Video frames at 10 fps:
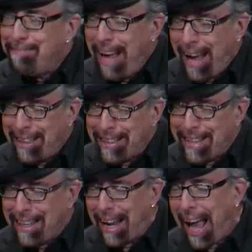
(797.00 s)
Yeah, you could
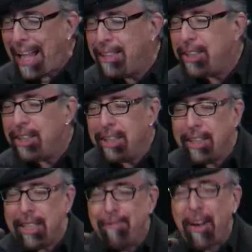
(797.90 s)
say that. And
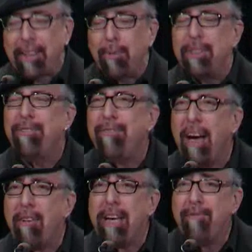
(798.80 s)
she felt it was
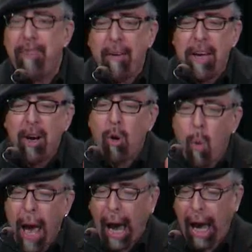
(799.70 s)
very, very
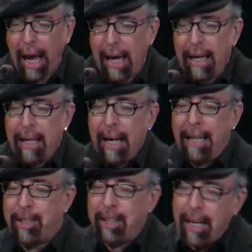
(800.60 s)
quick
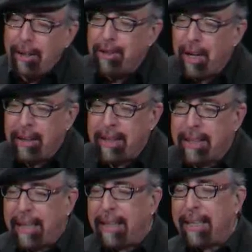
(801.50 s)
and she later goes on to
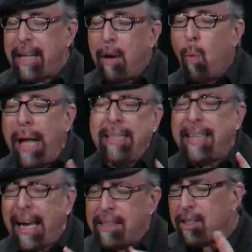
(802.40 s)
say that the day
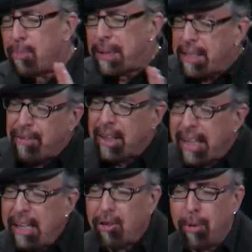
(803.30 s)
Wednesday has a specific
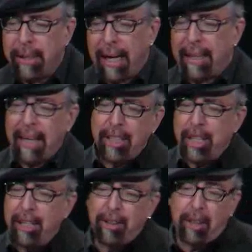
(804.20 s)
link to her death and that she
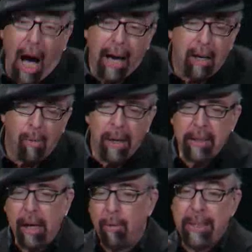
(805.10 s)
either died on a
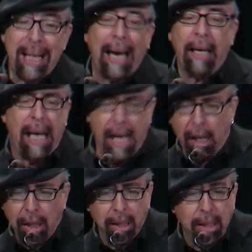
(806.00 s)
Wednesday or was taken
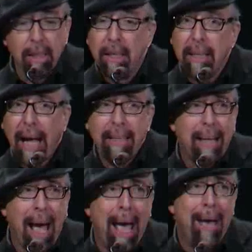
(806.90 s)
ill that
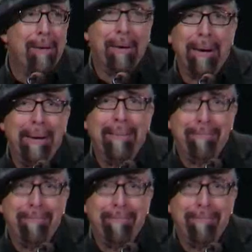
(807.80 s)
day, or